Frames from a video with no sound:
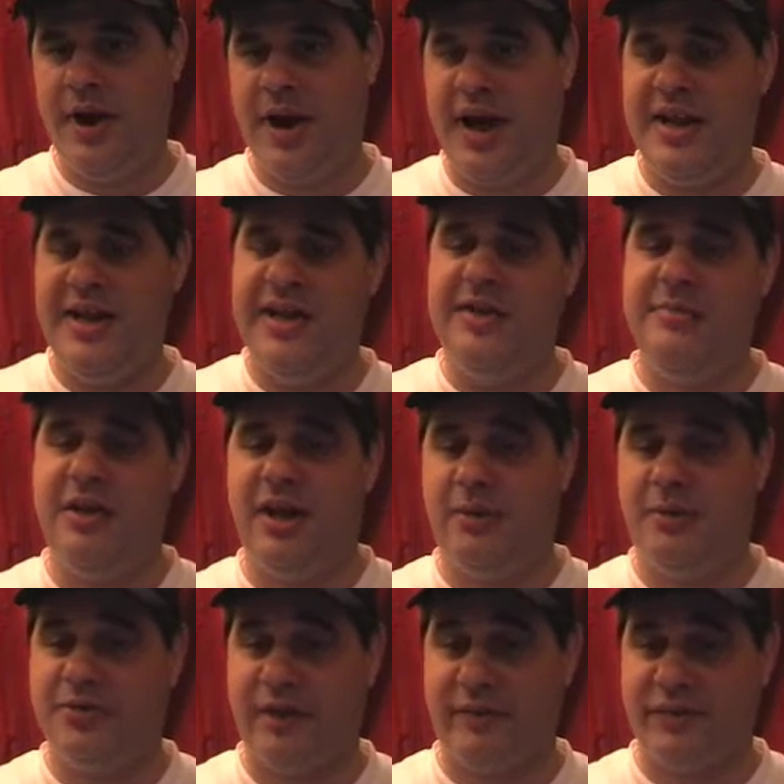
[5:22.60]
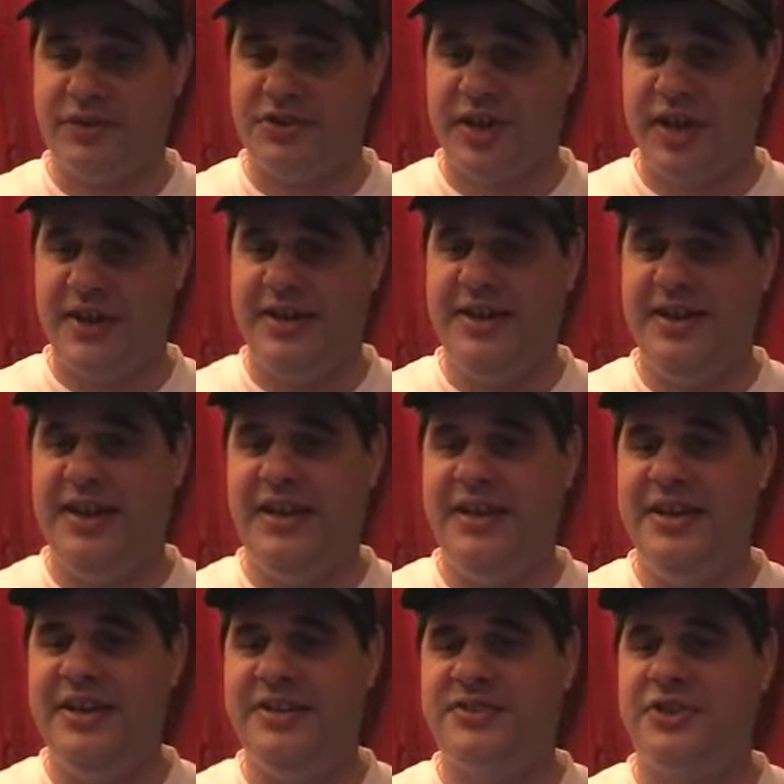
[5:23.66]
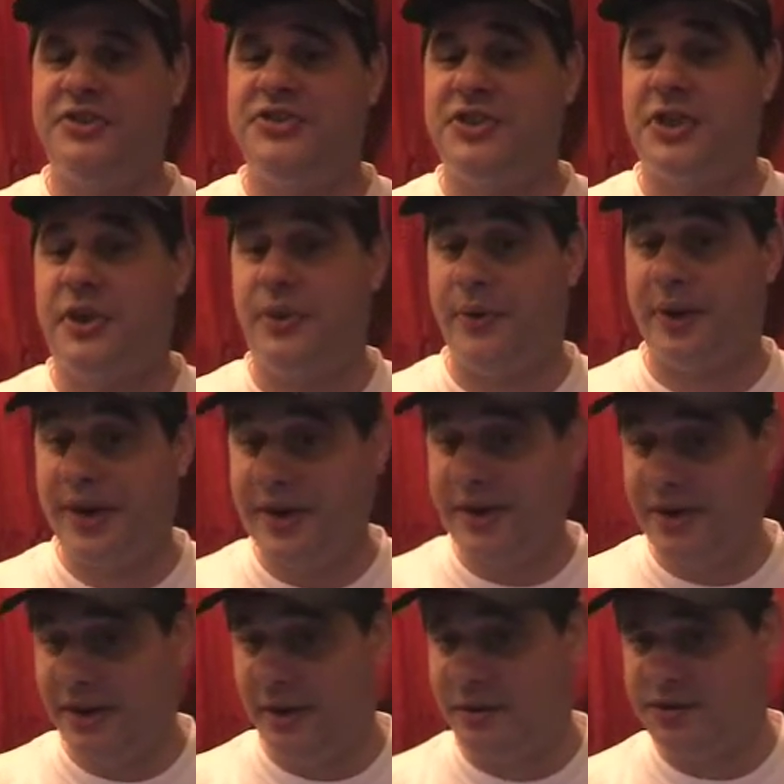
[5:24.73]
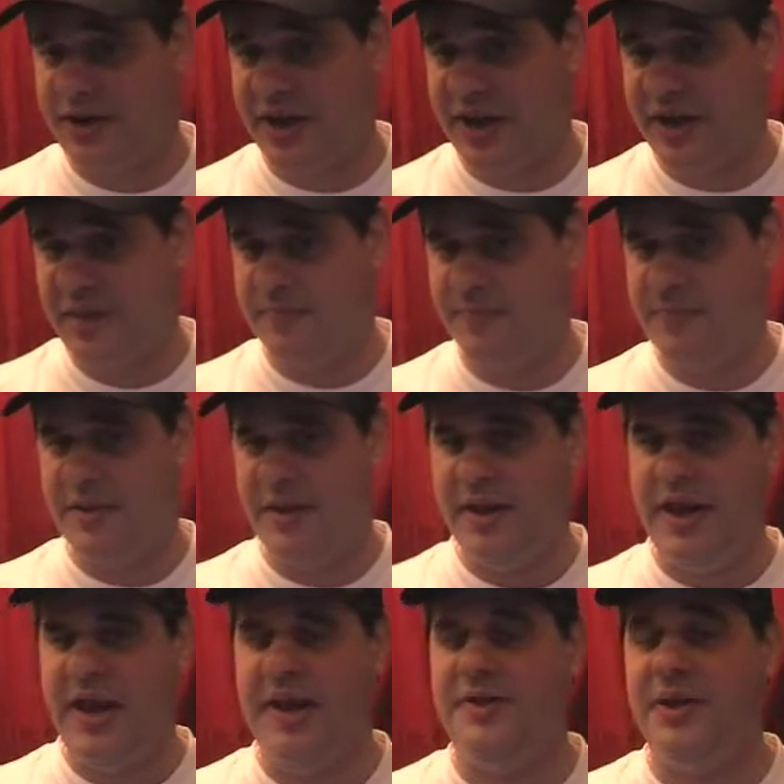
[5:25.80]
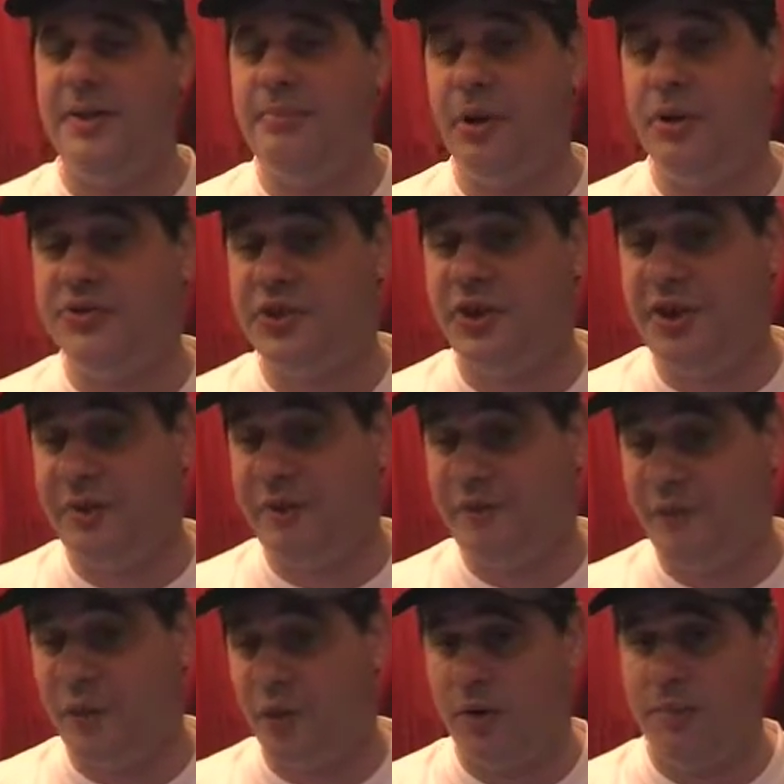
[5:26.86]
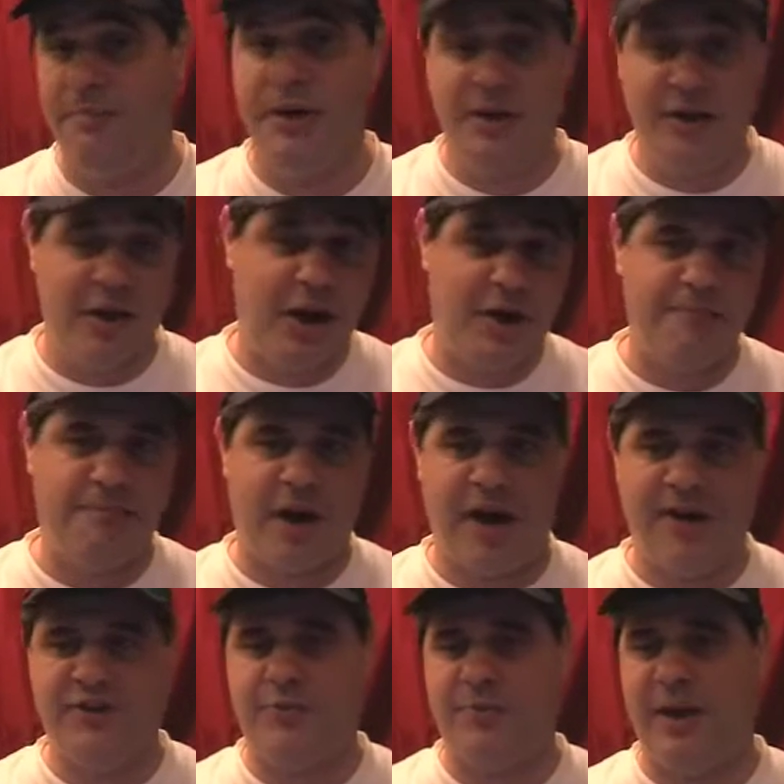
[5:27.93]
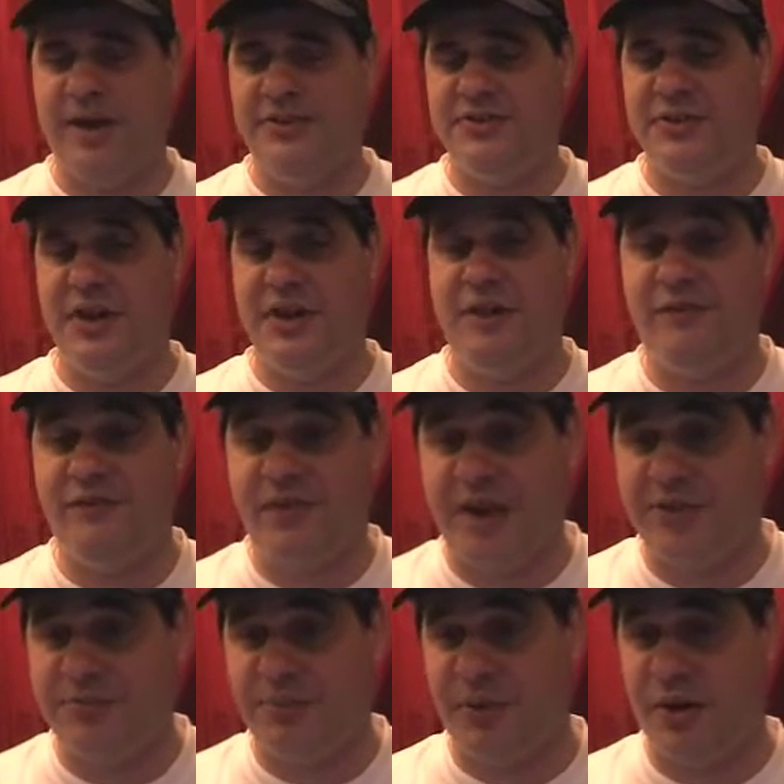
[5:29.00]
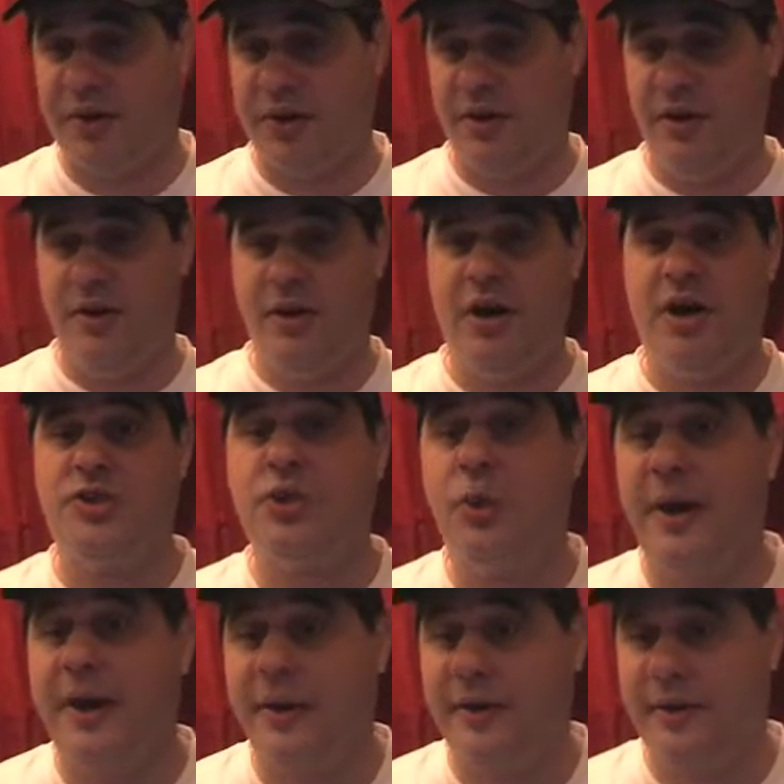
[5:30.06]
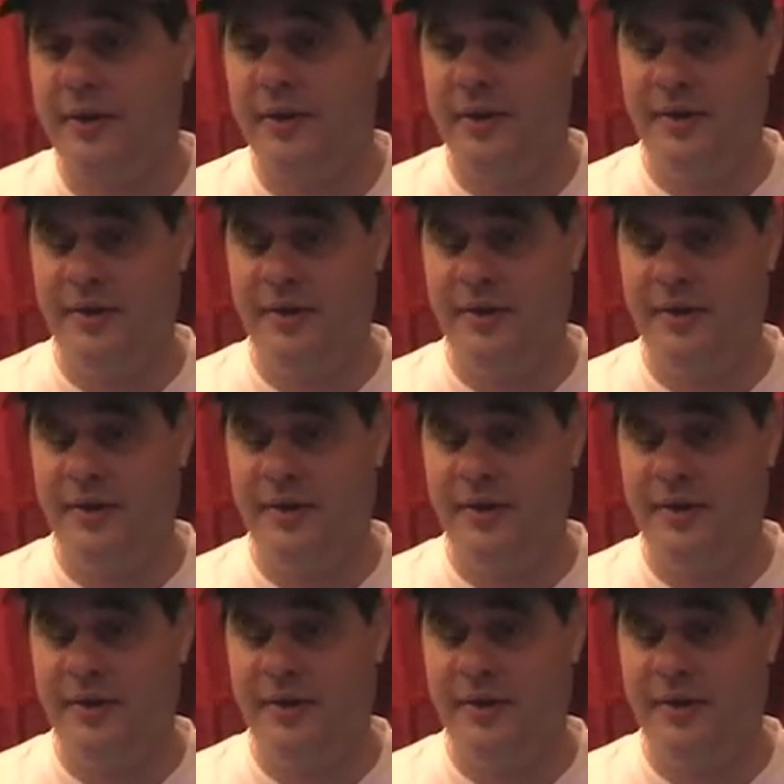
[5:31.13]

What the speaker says: Any email that was ever sent is considered hearsay. Anything posted in a forum, a MySpace, a Facebook, a Twitter,